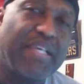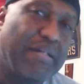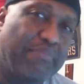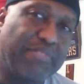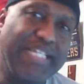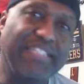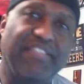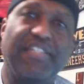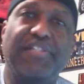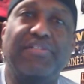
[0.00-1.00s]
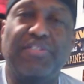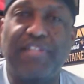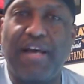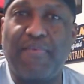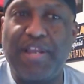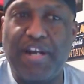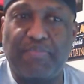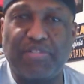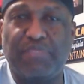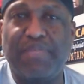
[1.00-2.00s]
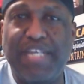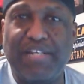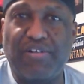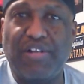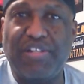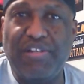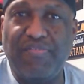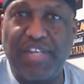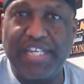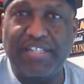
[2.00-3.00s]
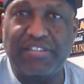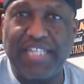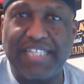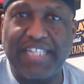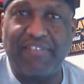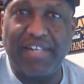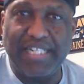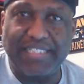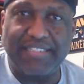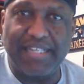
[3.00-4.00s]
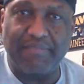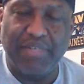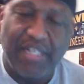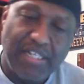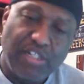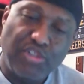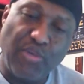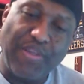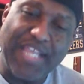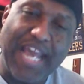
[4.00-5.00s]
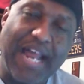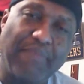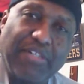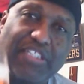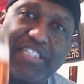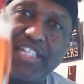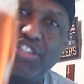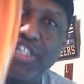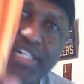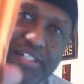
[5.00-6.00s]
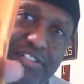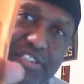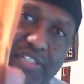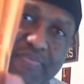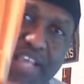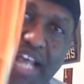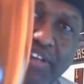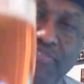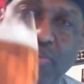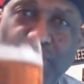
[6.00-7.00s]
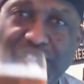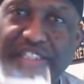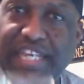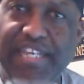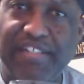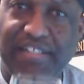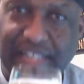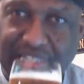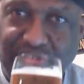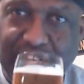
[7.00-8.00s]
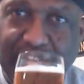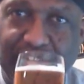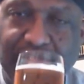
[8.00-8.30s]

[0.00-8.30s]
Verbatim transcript: please do, so that way you're up to speed on all the new videos as I release them. So with that, I'm going to say cheers. I look forward to seeing you on the next video.